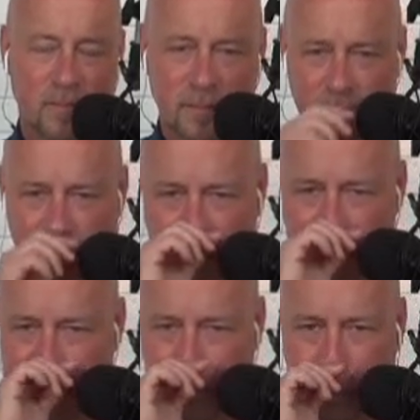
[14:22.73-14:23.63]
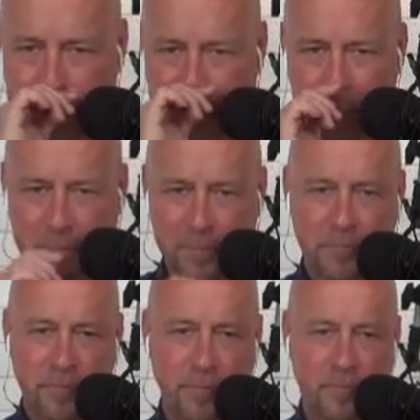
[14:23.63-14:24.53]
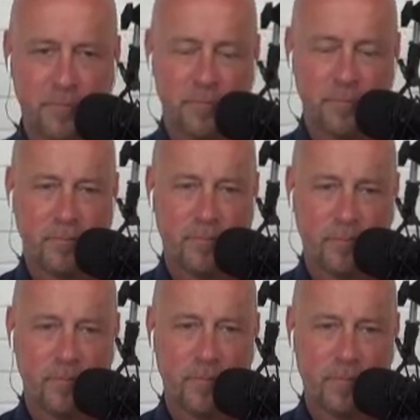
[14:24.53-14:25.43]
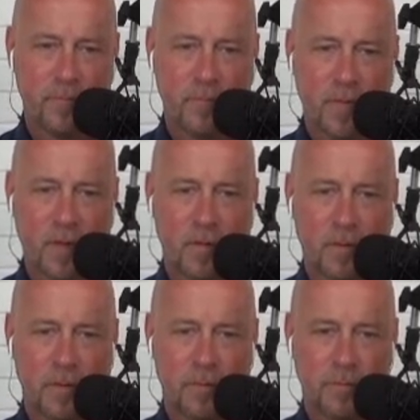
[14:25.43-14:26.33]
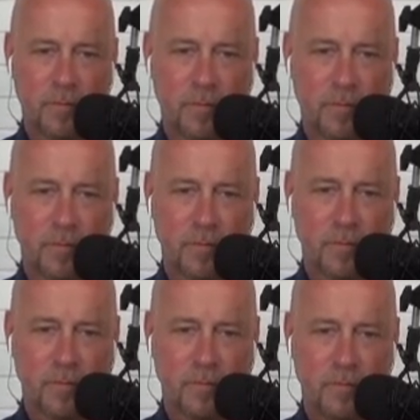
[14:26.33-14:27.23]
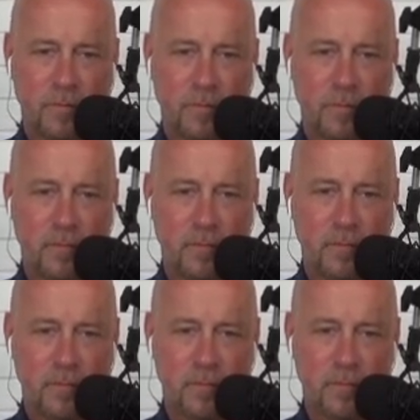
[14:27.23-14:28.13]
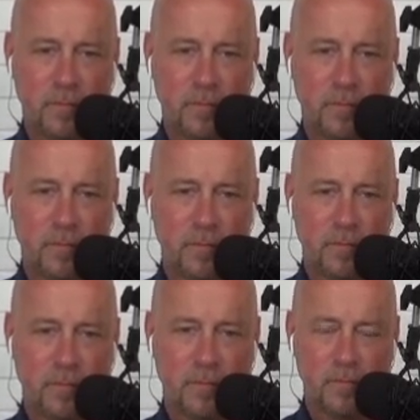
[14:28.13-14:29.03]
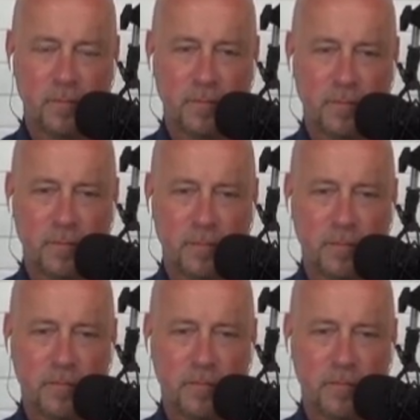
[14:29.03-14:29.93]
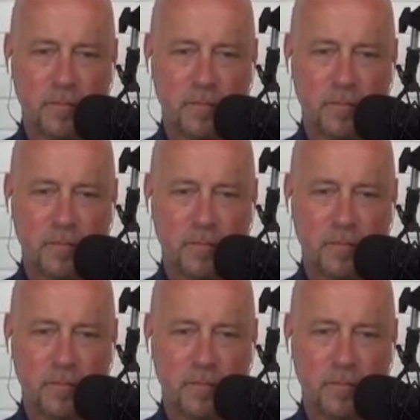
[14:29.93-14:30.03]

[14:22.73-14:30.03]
This person isn't speaking.